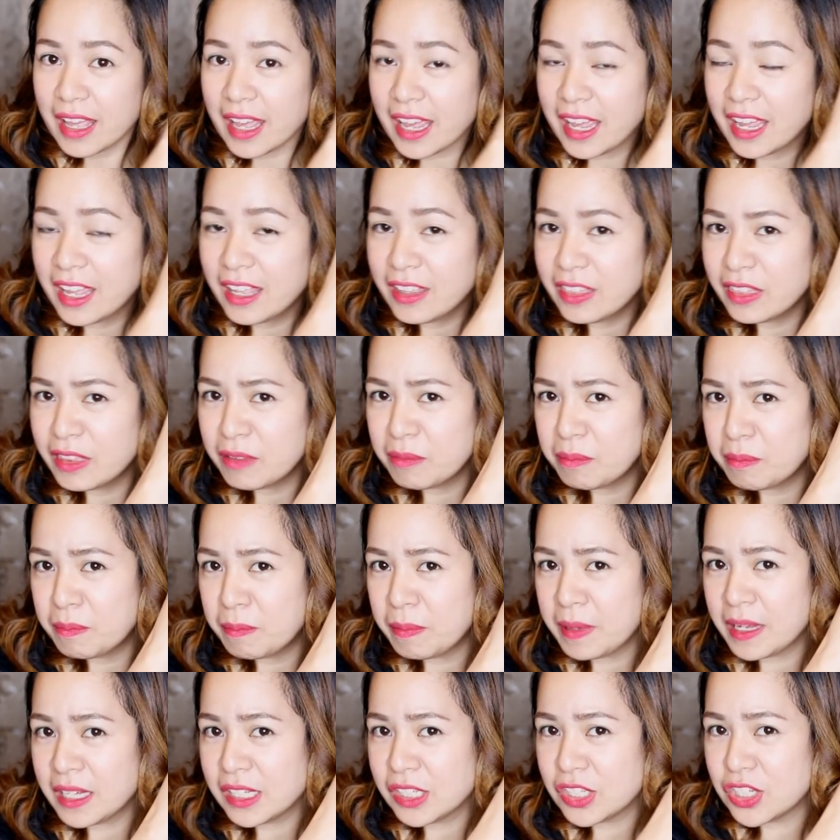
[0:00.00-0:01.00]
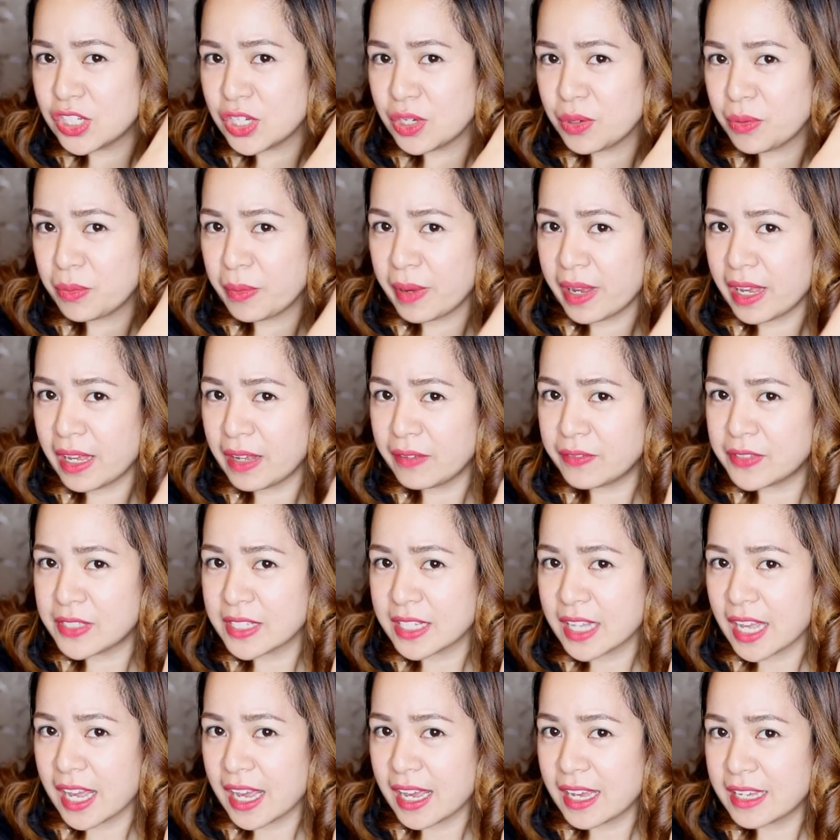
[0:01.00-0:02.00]
And the beachy
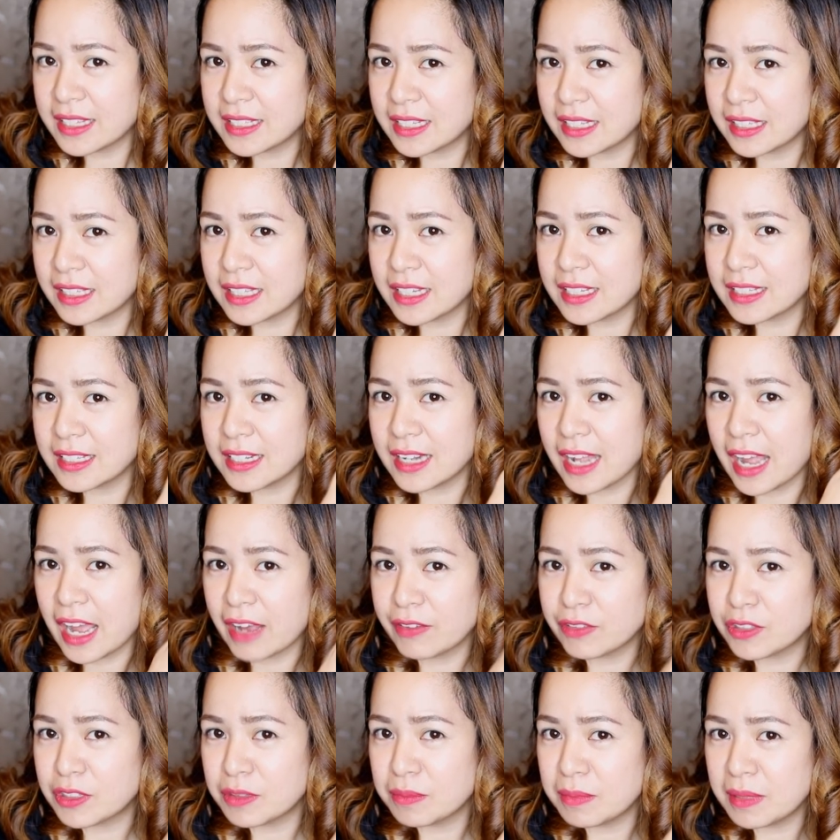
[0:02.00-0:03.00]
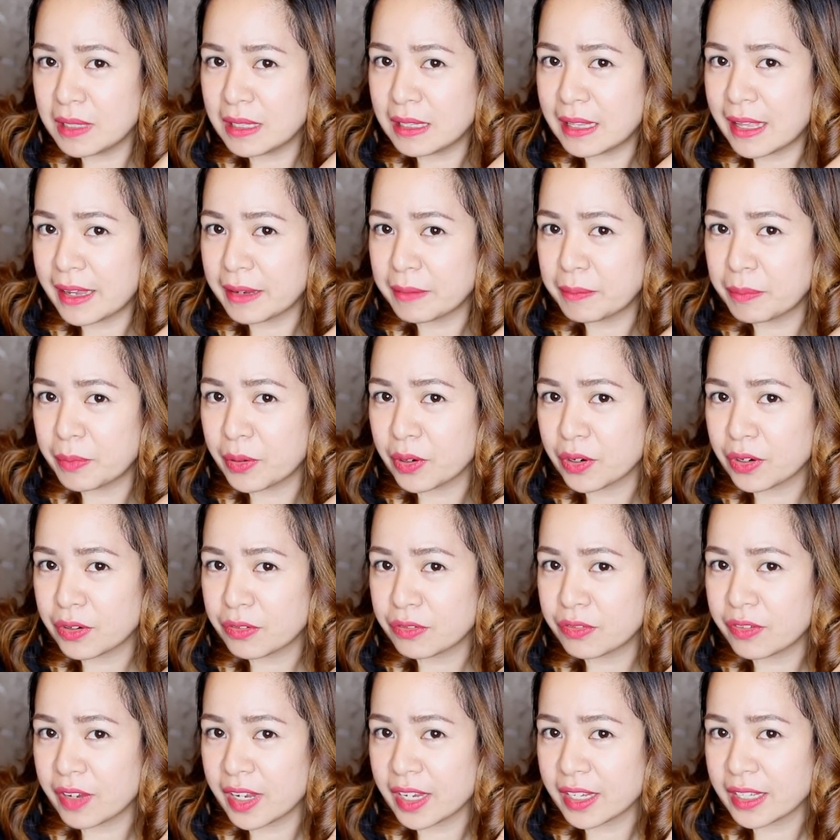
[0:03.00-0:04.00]
waves, guys, it doesn't have to be like
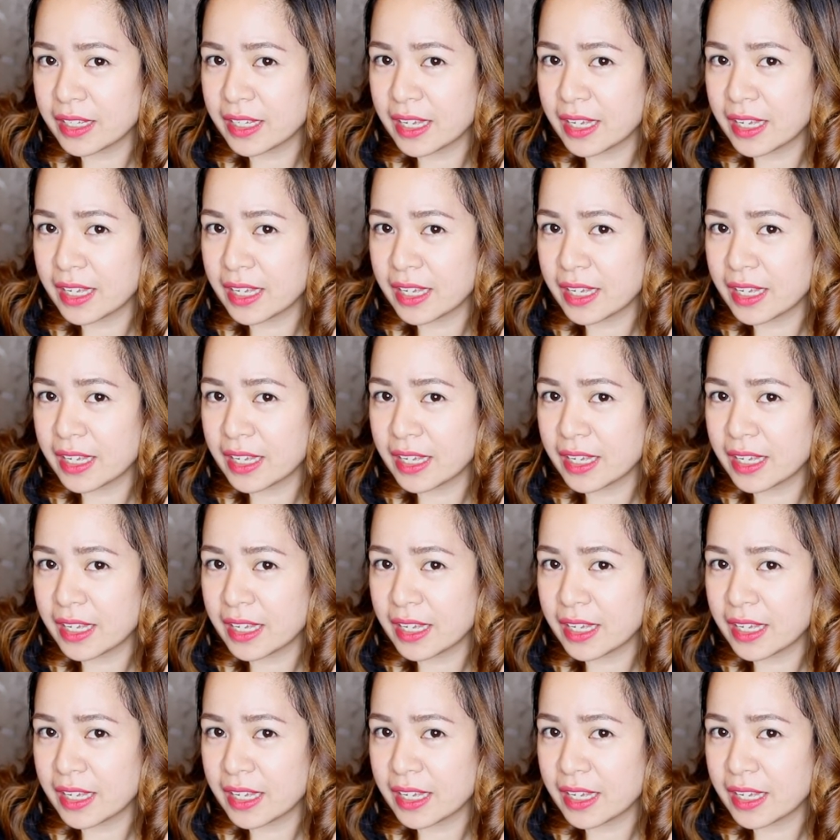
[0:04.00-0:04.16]
perfect.